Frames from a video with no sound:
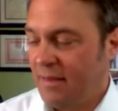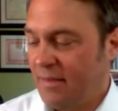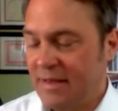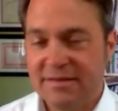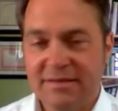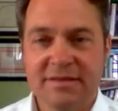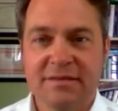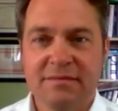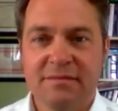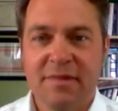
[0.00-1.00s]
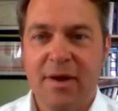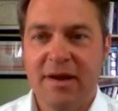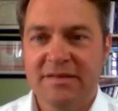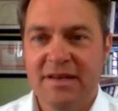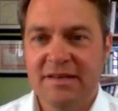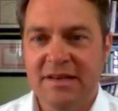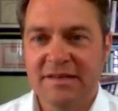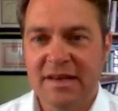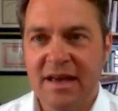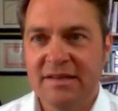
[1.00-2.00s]
That's about as easy
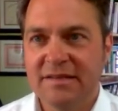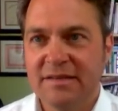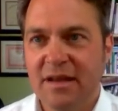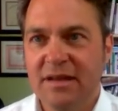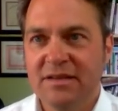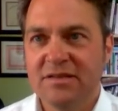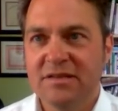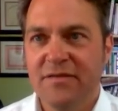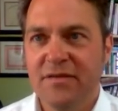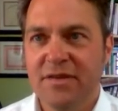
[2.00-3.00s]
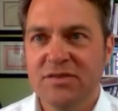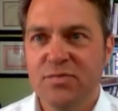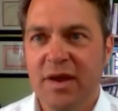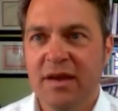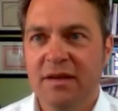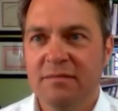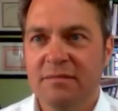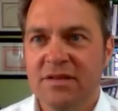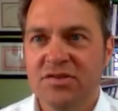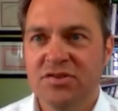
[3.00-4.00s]
as it gets. Now let's, for this week,
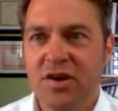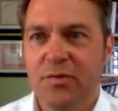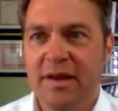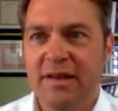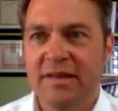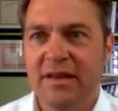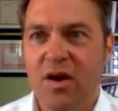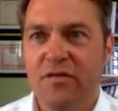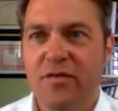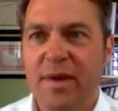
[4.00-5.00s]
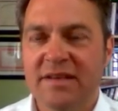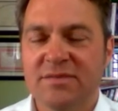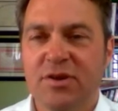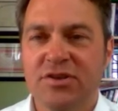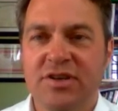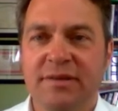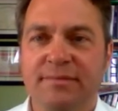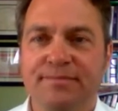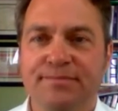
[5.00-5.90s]
let's generate the Overmax spreadsheet.